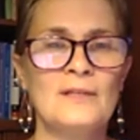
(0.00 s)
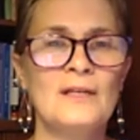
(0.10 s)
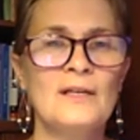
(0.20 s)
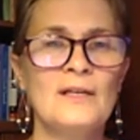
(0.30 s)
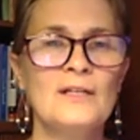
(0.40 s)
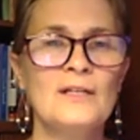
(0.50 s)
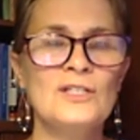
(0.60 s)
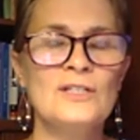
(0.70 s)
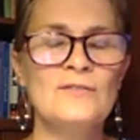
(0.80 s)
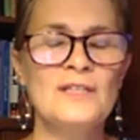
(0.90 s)

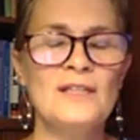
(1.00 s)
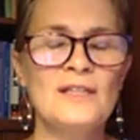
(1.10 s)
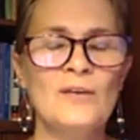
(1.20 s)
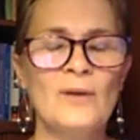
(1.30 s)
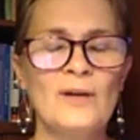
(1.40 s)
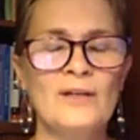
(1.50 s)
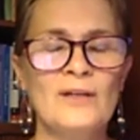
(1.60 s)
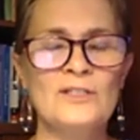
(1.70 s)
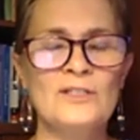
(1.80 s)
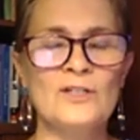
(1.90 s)
Shifting that awareness to
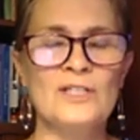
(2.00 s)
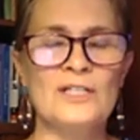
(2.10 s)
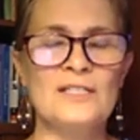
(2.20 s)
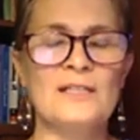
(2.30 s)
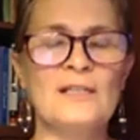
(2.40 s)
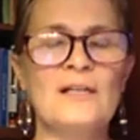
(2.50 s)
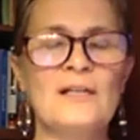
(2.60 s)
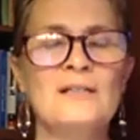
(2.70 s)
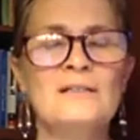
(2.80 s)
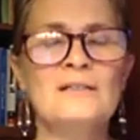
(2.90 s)
your chest and lungs.